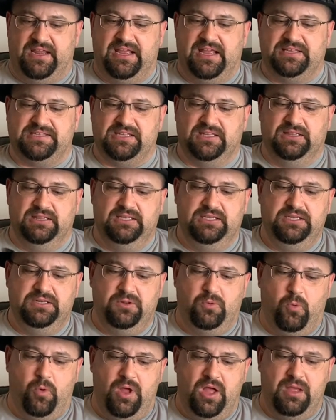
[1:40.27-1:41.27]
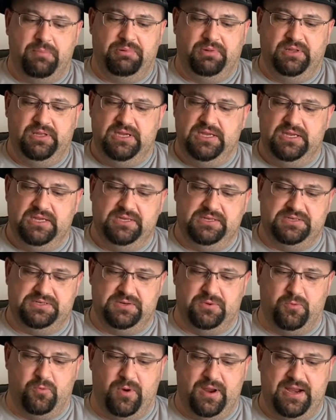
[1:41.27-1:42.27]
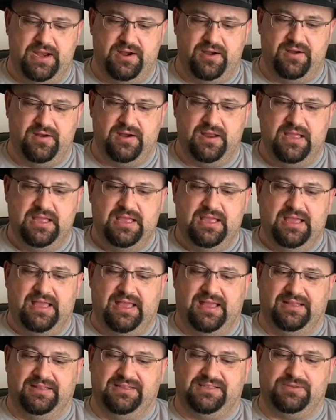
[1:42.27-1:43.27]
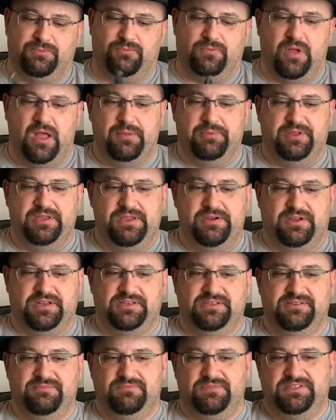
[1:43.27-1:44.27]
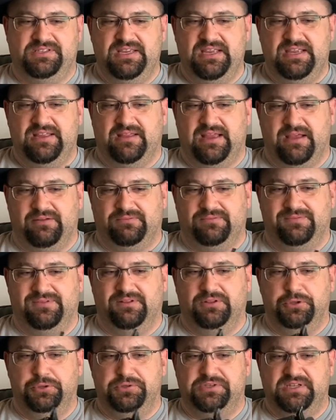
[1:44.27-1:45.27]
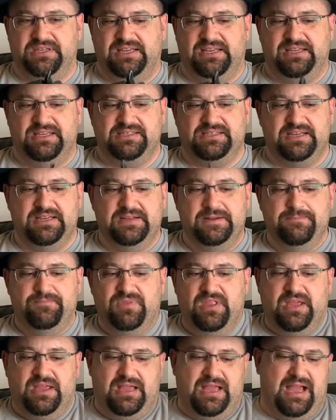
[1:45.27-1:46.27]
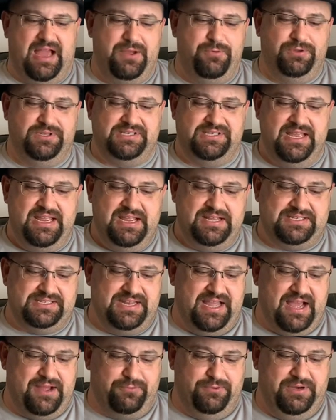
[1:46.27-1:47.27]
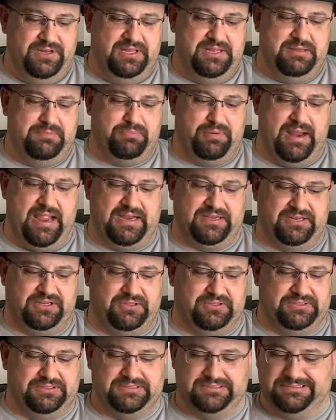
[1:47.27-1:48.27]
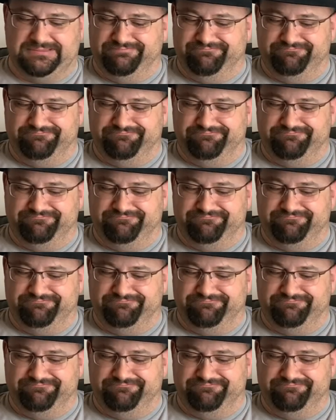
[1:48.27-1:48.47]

It's a little wobbly to wear. uh, it's a wobbly. You can see how loose it is. I would say it's not really practical.